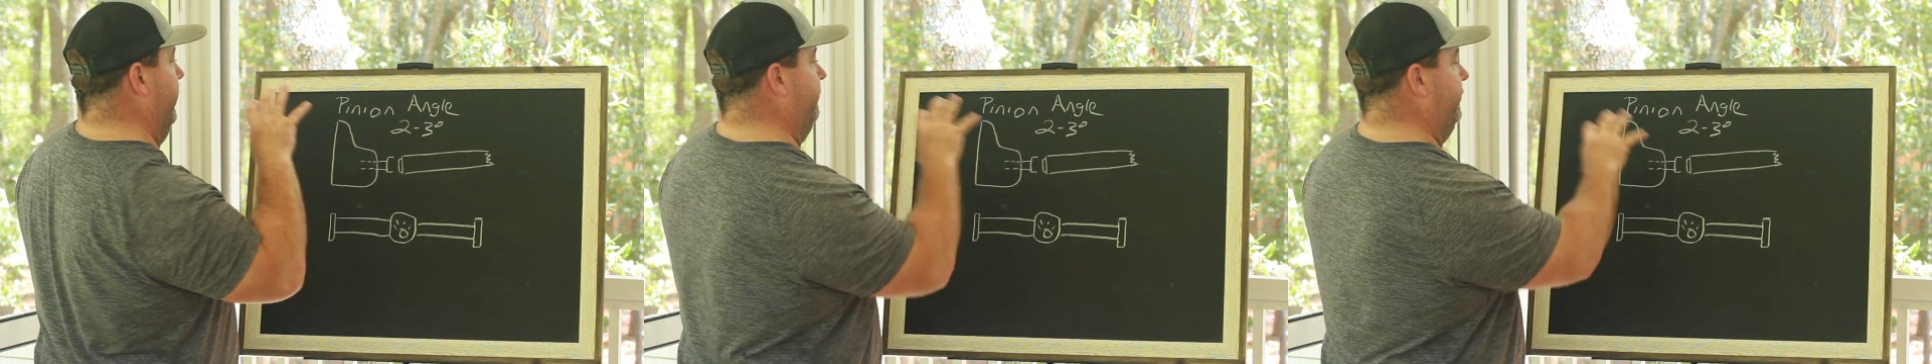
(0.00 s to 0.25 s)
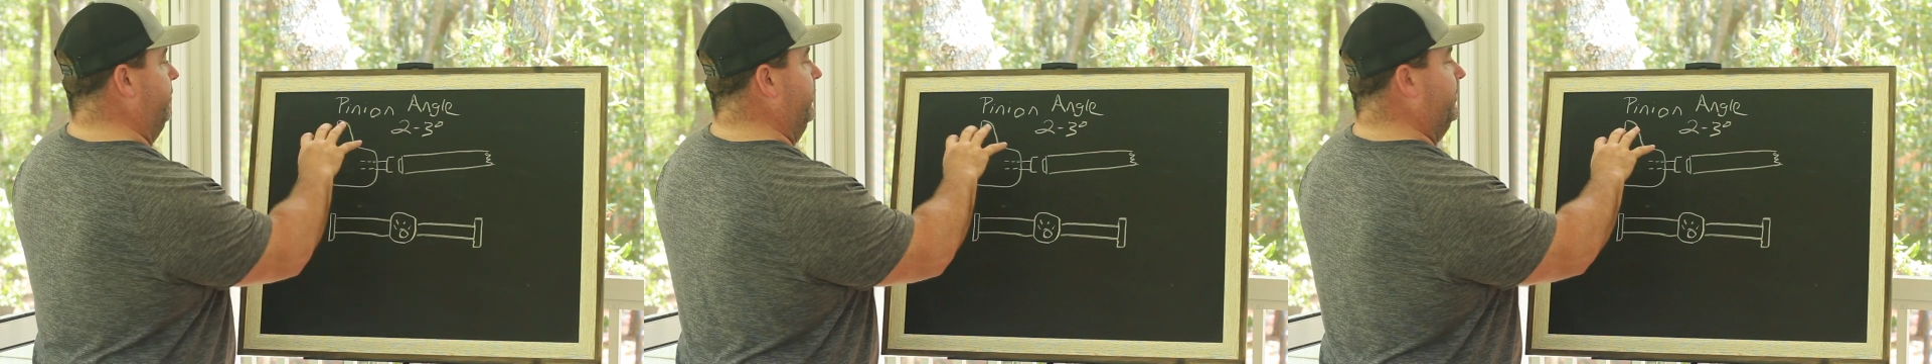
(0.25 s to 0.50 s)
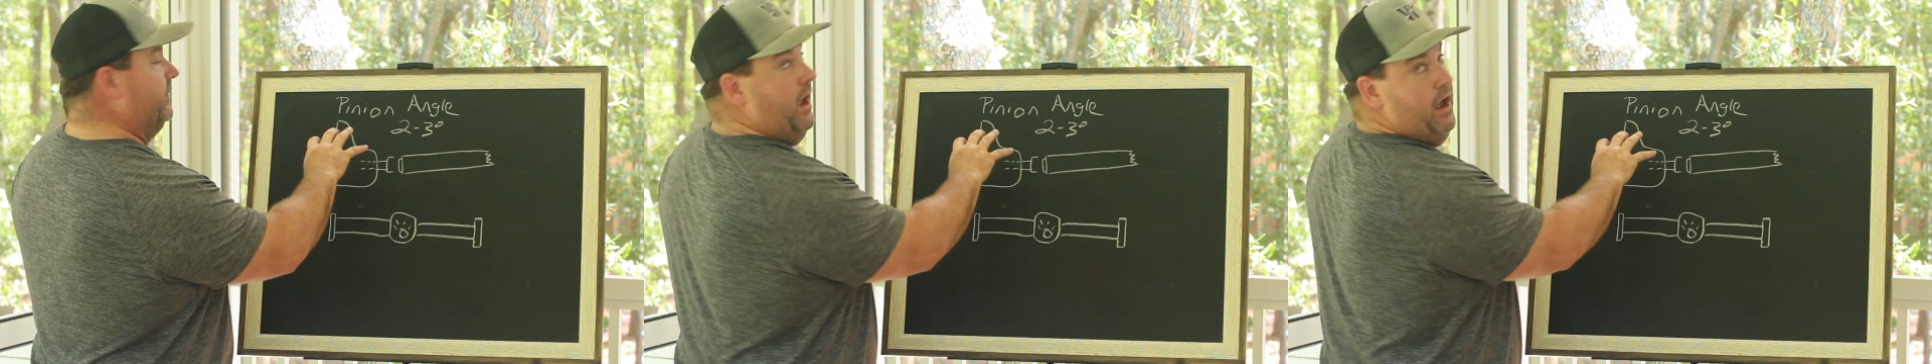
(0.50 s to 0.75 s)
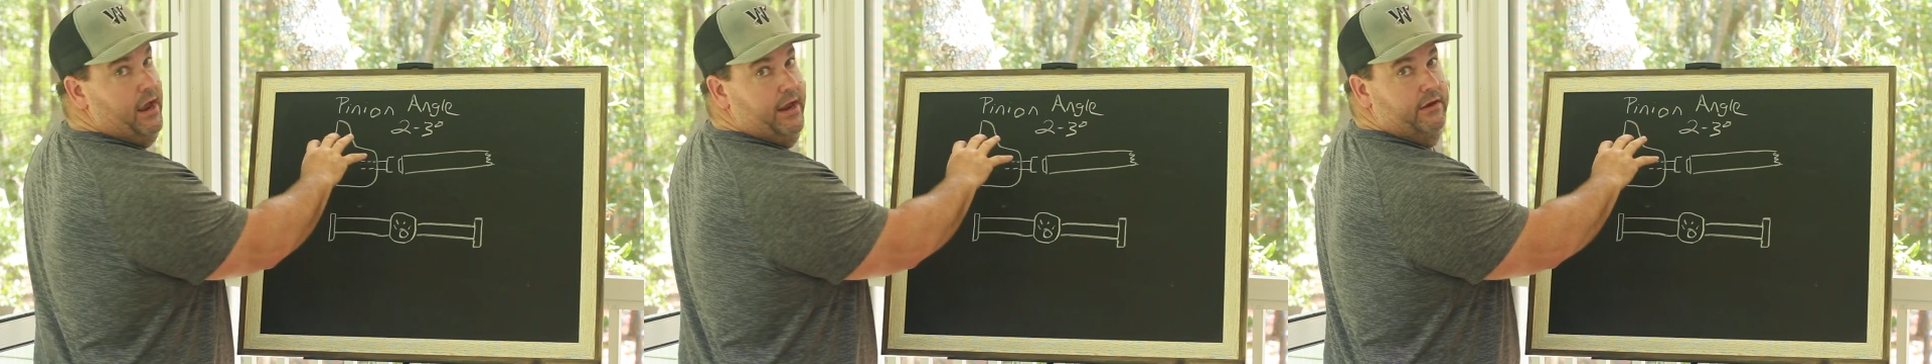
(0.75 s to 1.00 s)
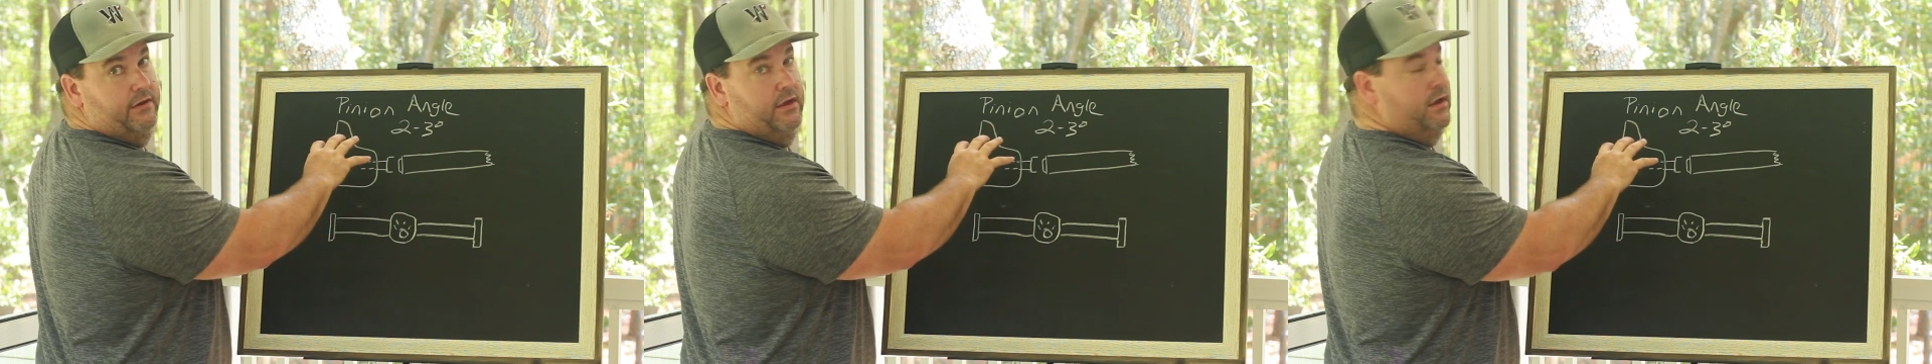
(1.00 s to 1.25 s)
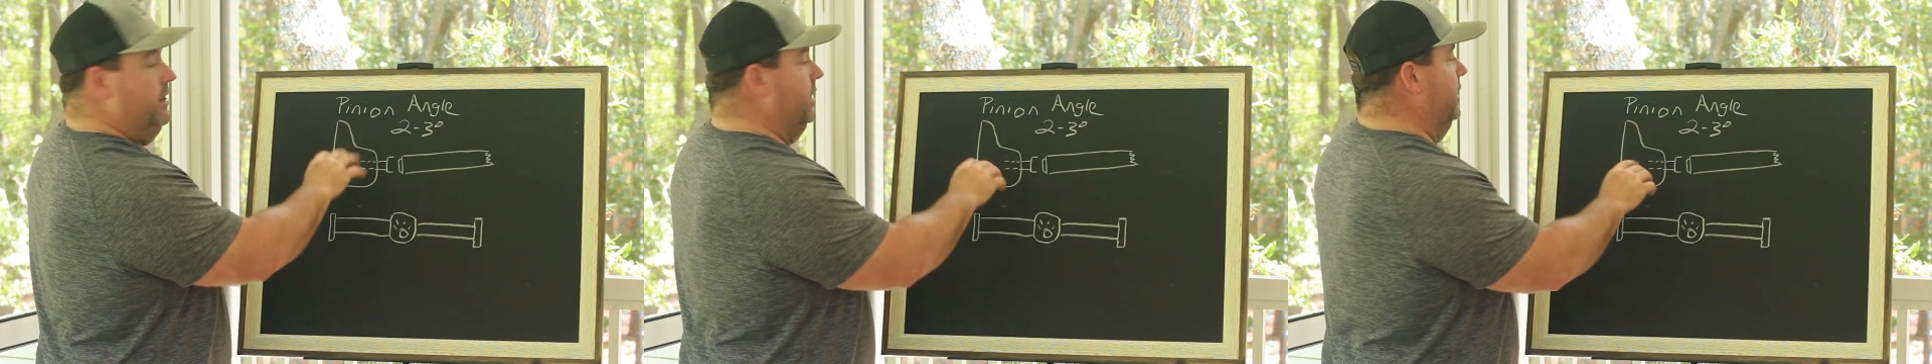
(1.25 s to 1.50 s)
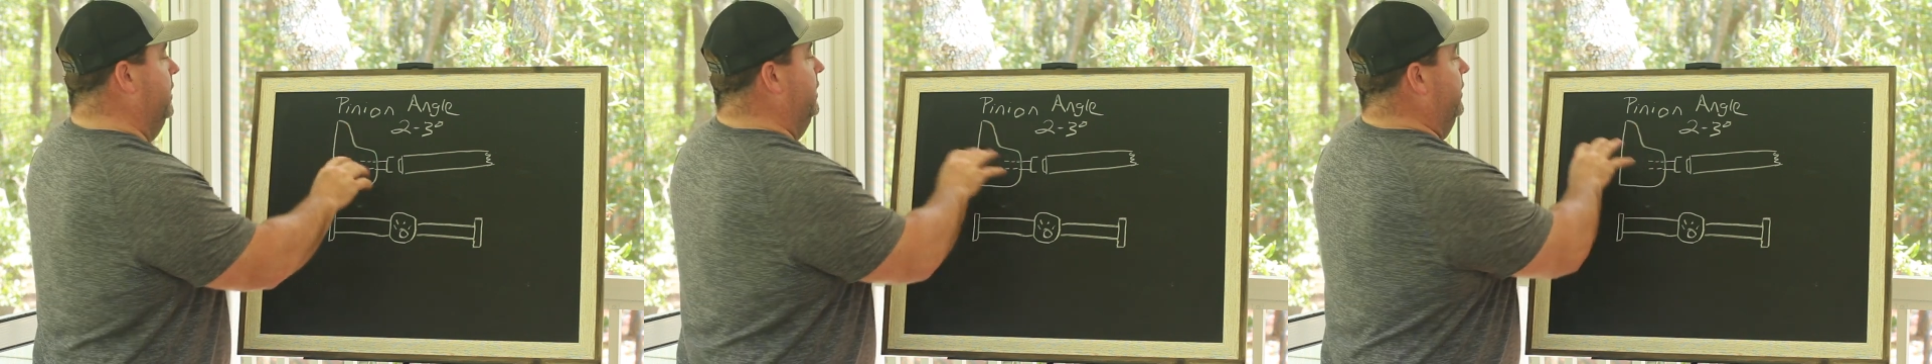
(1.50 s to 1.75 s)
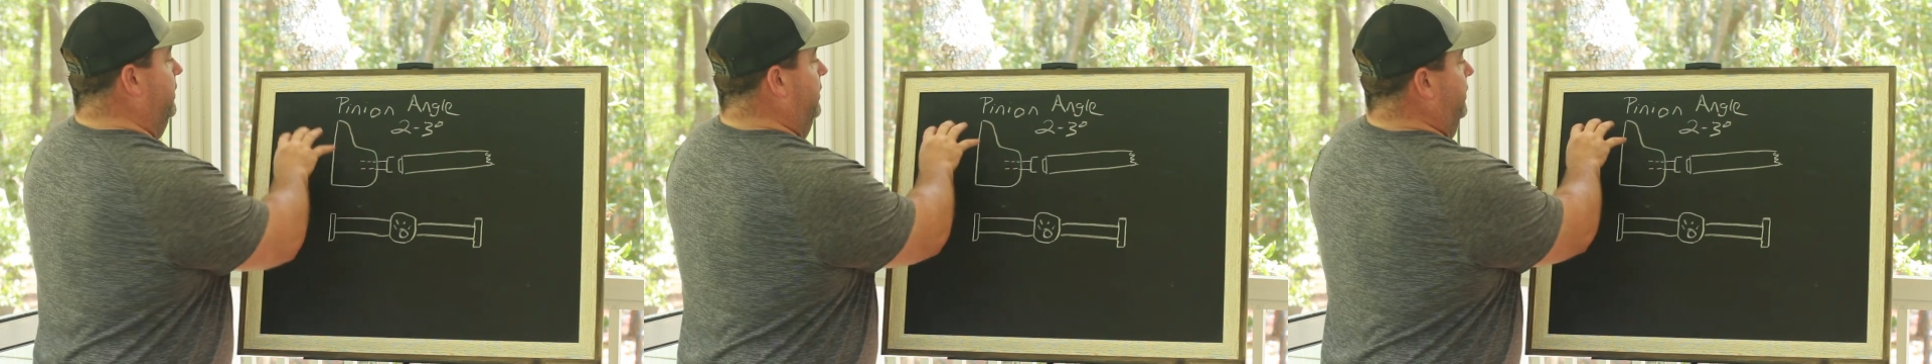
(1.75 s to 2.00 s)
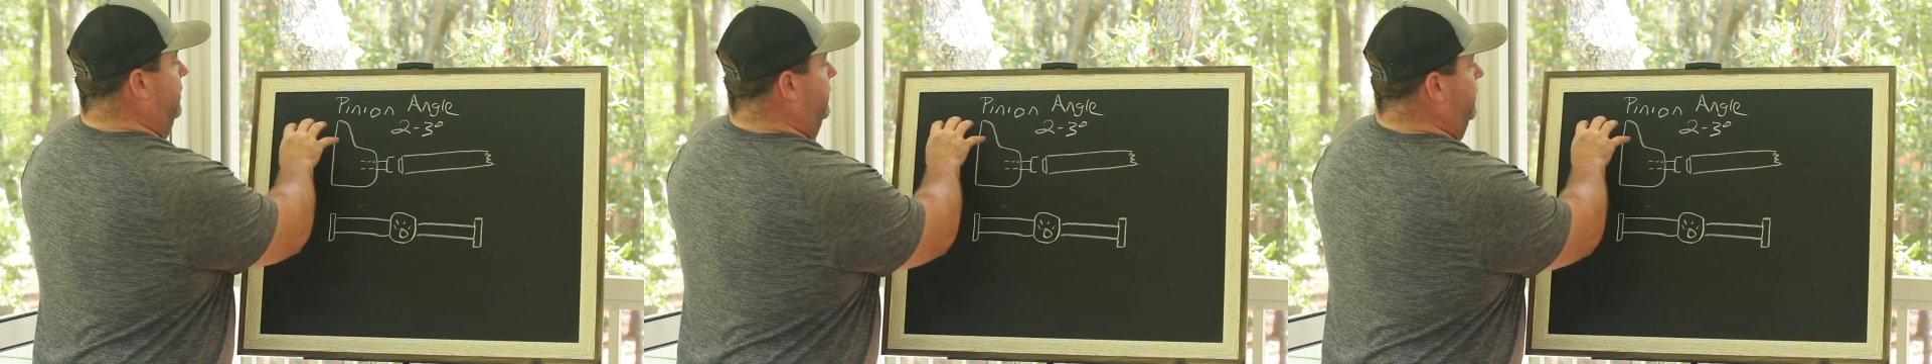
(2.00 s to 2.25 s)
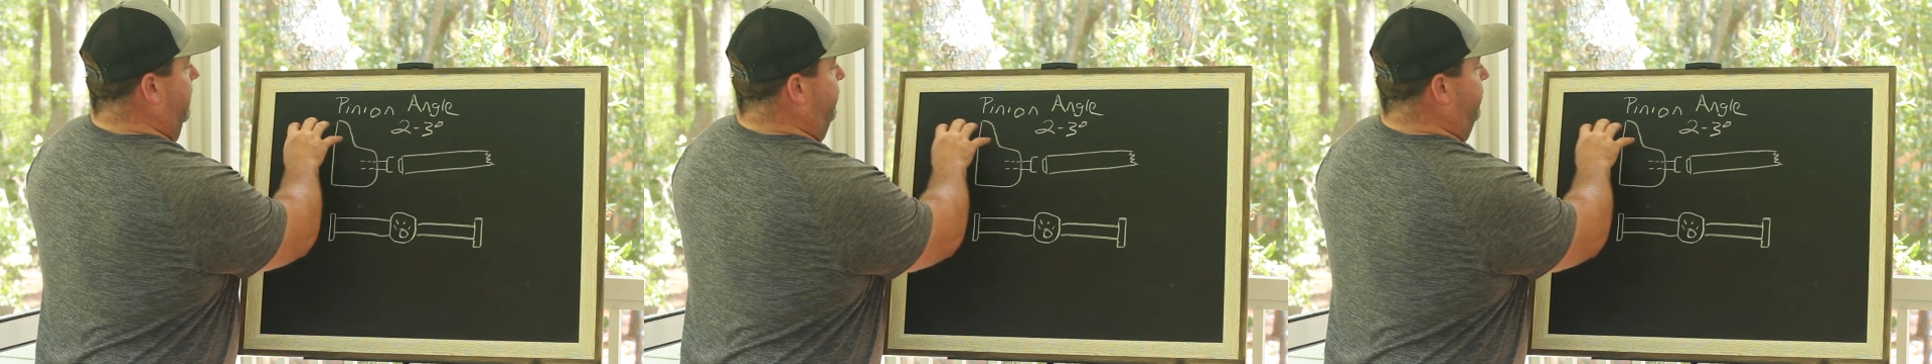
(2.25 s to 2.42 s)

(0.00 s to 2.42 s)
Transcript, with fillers: end from the side, the